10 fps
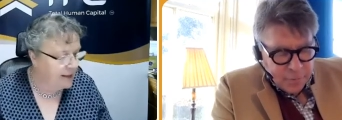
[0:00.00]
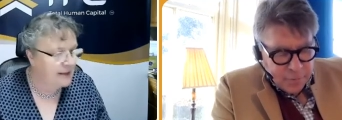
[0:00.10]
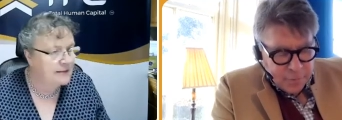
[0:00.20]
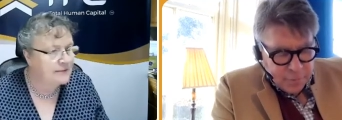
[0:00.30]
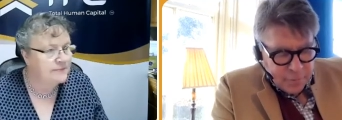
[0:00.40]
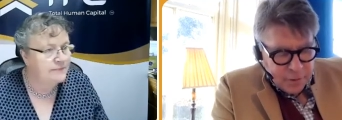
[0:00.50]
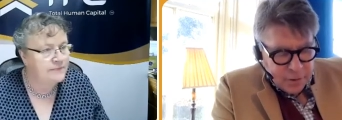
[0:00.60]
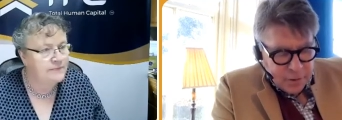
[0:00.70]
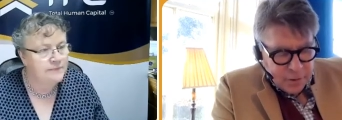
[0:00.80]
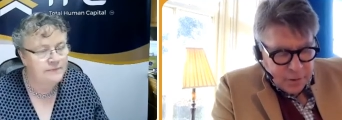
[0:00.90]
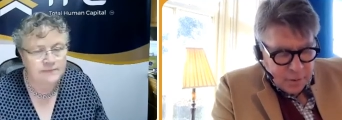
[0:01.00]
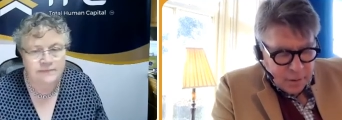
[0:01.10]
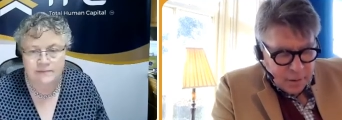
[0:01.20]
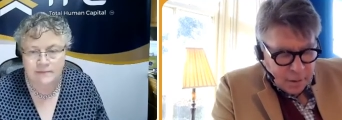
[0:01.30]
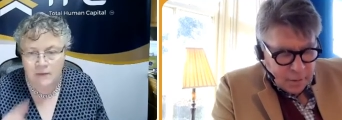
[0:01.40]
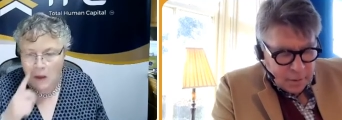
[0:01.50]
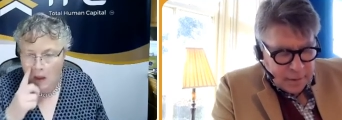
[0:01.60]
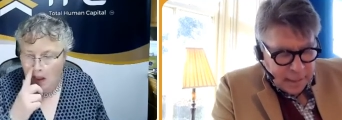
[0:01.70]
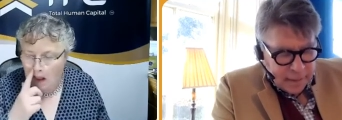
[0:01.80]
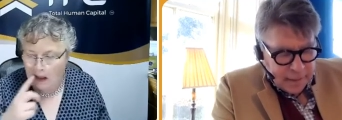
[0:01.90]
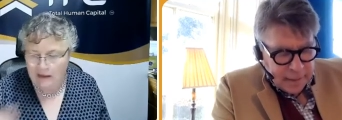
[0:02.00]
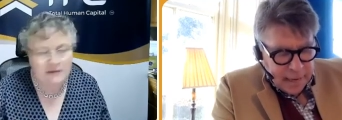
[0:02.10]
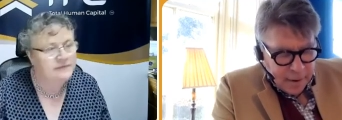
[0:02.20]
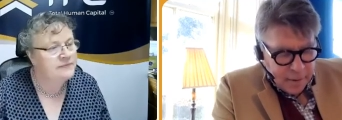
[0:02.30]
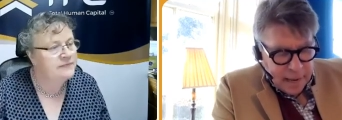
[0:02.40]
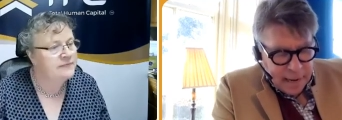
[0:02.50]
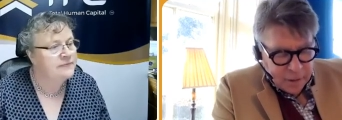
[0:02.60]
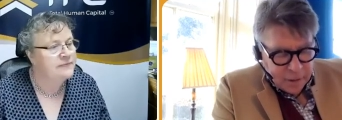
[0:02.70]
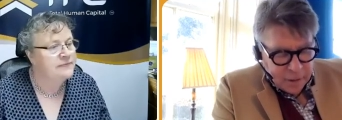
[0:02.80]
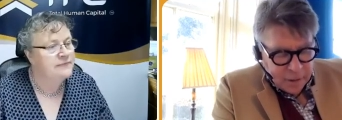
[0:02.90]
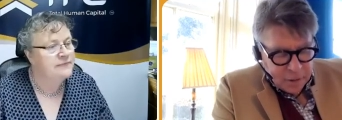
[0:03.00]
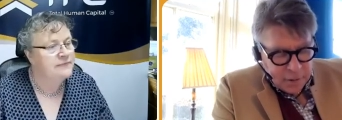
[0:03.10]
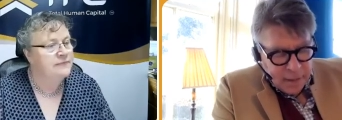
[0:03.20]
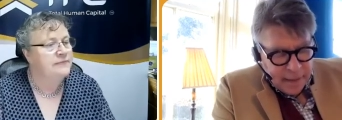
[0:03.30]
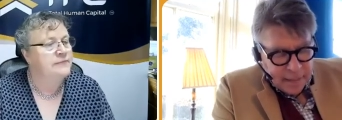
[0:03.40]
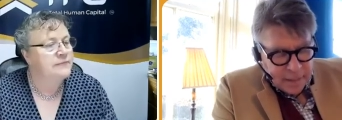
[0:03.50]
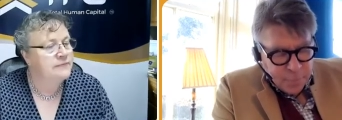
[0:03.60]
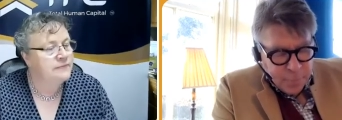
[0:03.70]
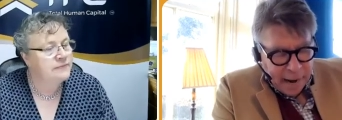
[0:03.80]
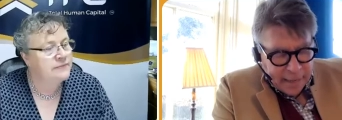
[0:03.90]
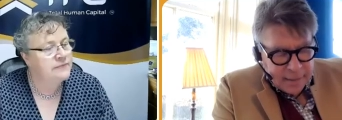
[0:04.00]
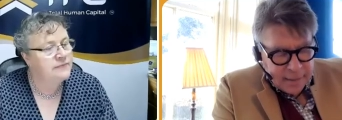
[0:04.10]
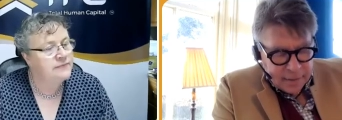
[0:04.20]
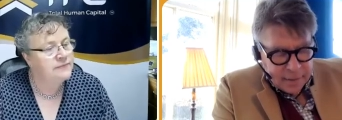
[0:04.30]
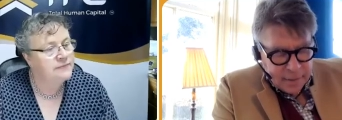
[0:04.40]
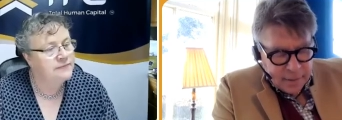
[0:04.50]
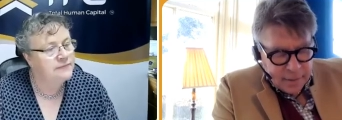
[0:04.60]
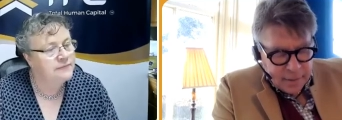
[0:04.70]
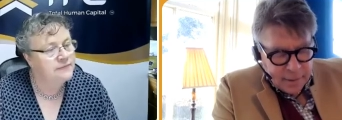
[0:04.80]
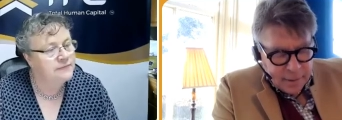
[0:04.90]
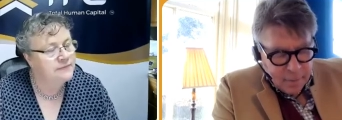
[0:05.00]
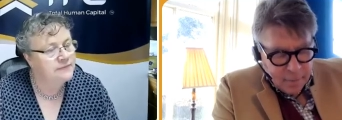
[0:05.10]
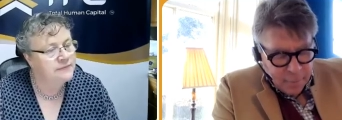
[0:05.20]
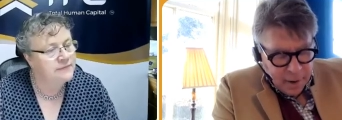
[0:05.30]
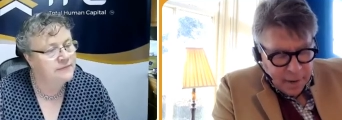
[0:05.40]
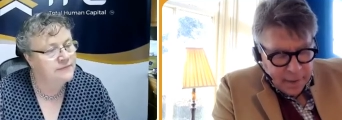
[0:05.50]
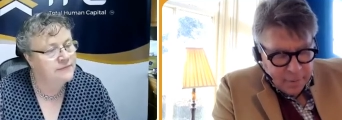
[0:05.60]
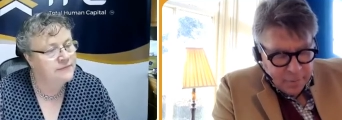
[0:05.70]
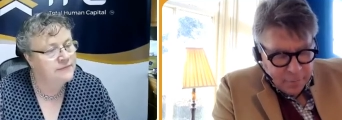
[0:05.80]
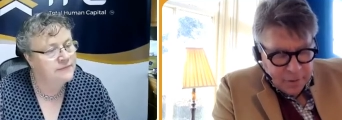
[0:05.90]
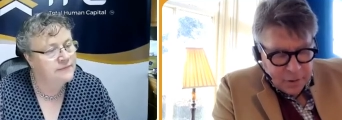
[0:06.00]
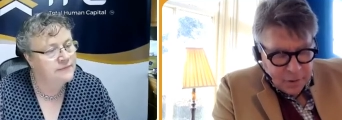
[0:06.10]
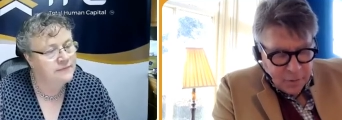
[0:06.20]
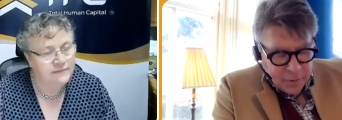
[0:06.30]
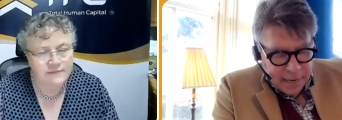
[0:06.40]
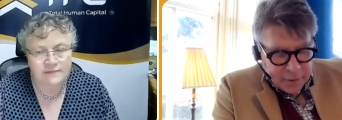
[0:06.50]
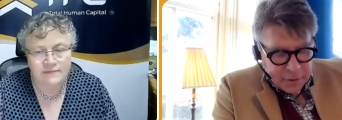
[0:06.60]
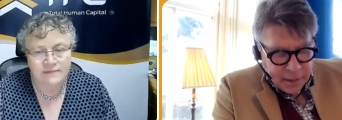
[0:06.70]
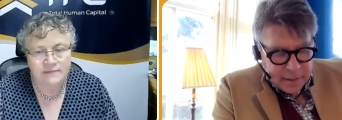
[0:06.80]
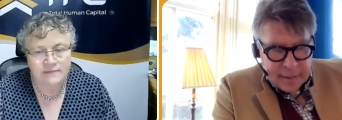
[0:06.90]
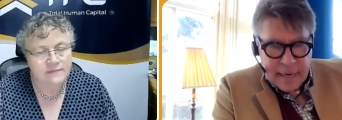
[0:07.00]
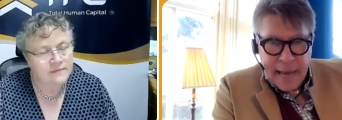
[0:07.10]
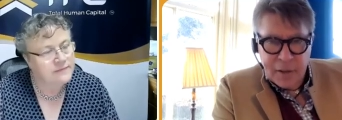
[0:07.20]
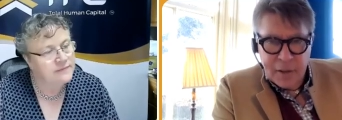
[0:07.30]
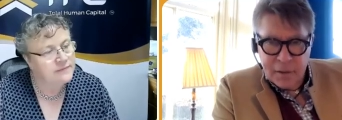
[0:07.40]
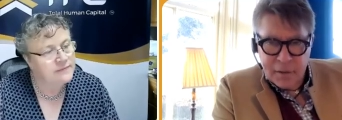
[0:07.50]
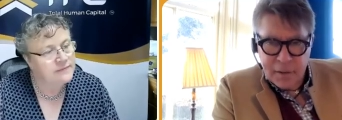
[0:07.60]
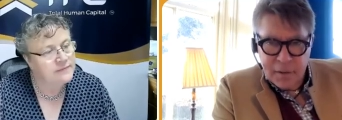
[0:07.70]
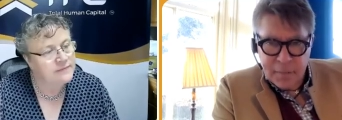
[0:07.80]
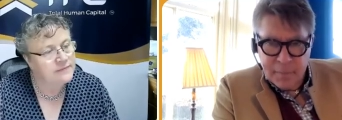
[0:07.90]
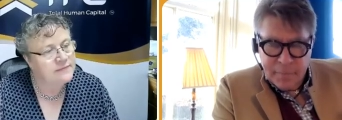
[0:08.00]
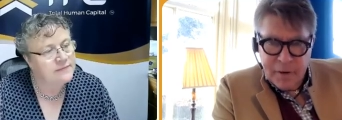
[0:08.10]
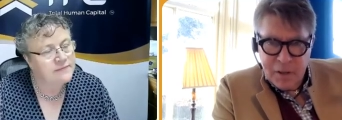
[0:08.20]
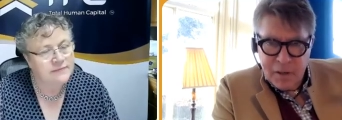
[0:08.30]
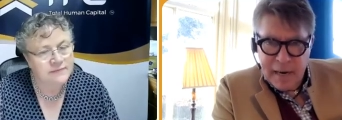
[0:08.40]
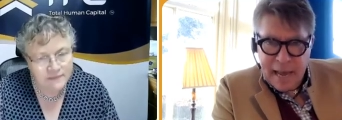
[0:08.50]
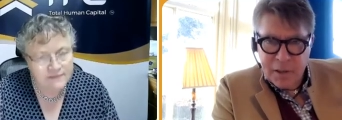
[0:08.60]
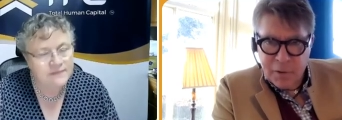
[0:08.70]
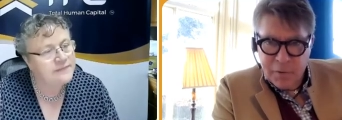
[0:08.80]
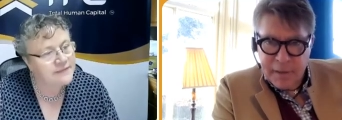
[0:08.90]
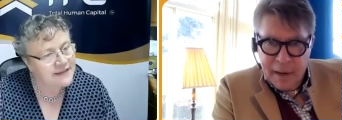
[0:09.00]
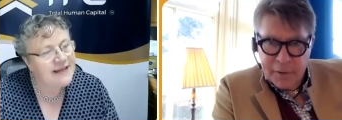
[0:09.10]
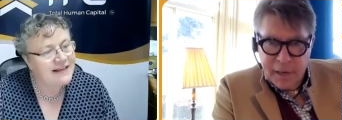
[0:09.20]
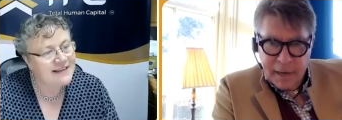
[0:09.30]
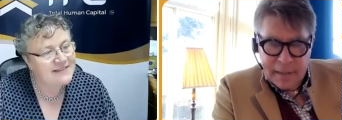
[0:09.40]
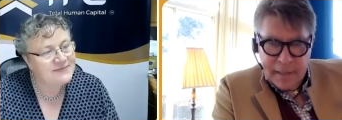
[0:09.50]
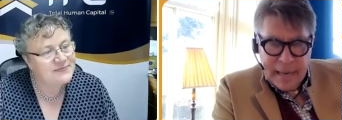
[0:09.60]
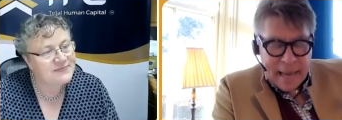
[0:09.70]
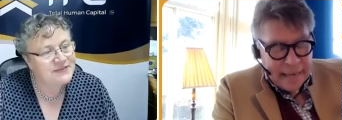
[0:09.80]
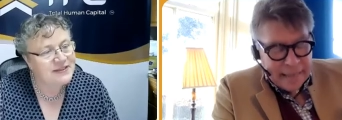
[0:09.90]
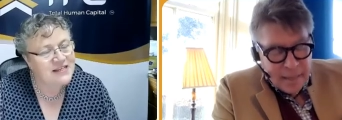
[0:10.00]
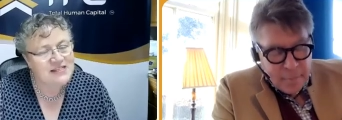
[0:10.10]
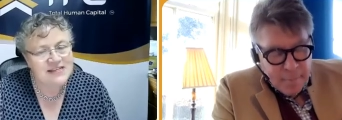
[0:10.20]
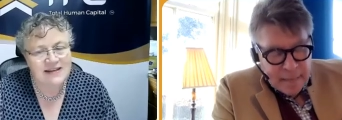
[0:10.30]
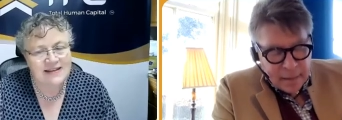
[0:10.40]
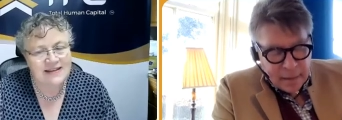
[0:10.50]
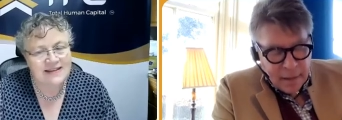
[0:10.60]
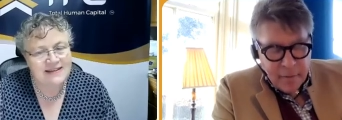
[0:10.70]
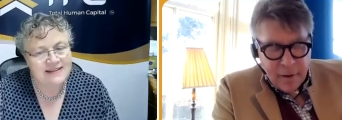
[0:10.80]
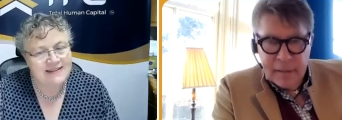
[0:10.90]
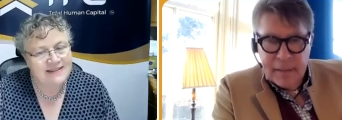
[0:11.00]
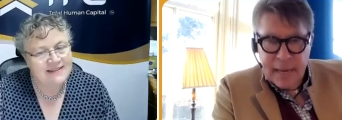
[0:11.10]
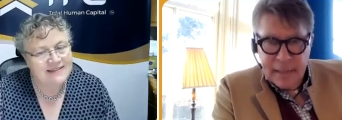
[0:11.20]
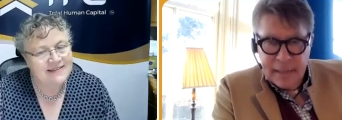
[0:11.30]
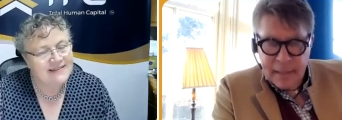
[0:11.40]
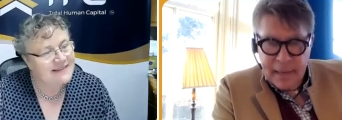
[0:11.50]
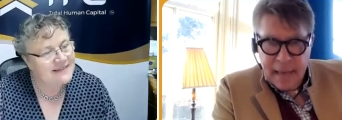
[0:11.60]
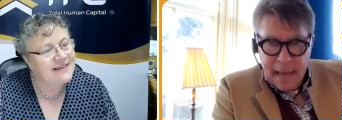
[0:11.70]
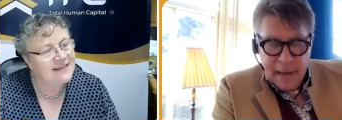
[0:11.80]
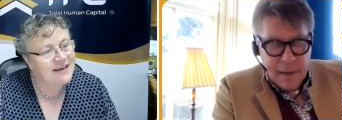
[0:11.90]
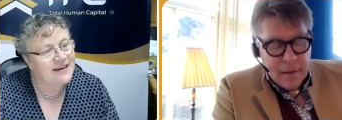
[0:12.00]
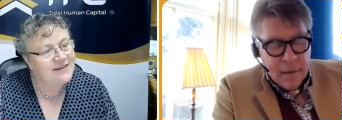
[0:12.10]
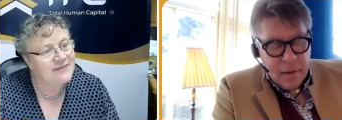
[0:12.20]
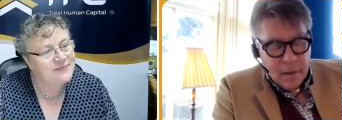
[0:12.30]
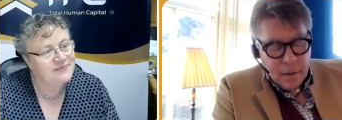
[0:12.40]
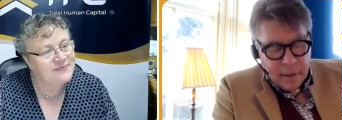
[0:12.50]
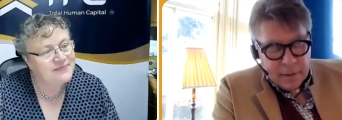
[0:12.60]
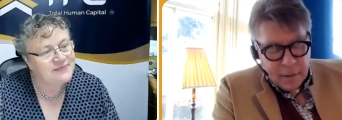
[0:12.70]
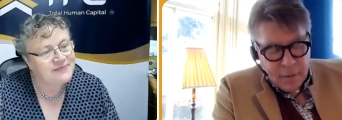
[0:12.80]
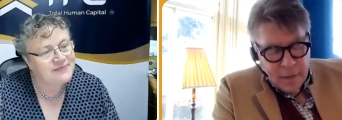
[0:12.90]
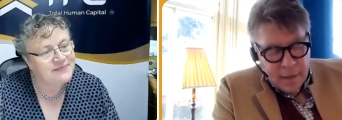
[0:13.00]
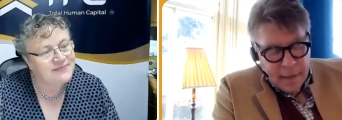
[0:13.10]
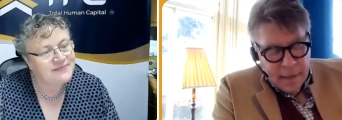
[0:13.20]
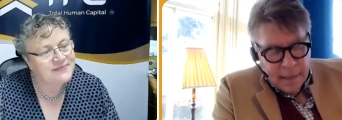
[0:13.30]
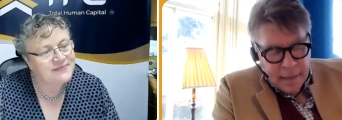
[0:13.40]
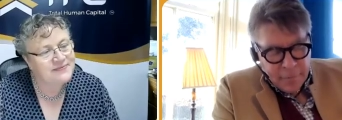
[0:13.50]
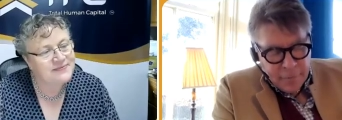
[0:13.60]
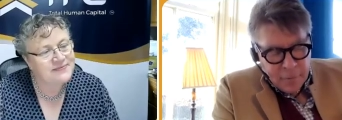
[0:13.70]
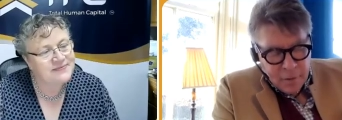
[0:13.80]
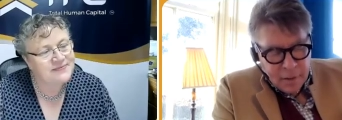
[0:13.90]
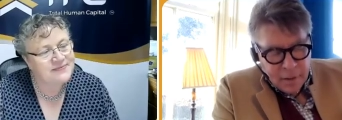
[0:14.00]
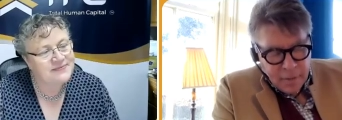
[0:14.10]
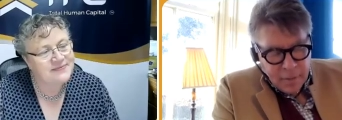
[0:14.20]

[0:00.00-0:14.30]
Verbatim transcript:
Speaker 1: of vision, understanding, care, and action, it's bracketed by vision on the outside and action on vision and action on the outside and yes. in the middle are understanding and care yeah right so if you look at